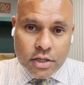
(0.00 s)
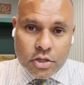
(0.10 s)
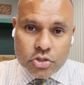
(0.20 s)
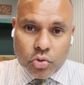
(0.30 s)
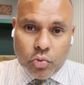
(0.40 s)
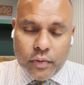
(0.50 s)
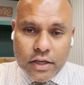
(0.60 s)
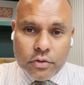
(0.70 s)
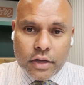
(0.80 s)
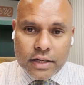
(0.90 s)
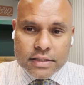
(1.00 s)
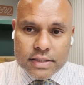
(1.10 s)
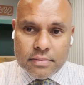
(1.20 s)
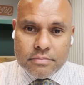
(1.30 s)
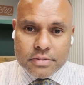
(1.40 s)
So we look at
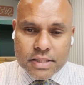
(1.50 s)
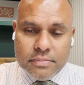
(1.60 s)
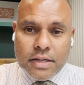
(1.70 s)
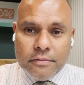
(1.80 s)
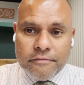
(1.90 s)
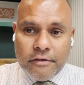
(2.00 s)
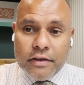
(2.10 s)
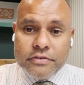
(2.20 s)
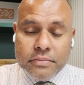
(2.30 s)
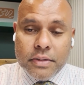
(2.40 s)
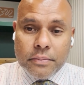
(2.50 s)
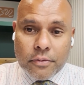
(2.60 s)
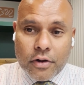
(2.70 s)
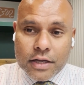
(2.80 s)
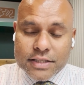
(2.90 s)
five similar
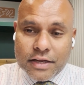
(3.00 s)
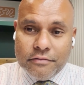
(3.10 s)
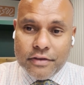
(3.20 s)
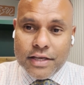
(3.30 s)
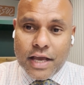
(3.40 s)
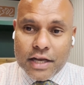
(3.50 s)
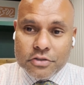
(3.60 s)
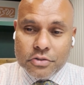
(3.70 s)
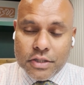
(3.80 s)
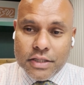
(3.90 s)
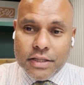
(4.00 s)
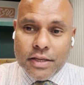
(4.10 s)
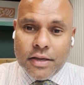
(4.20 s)
products, and we actually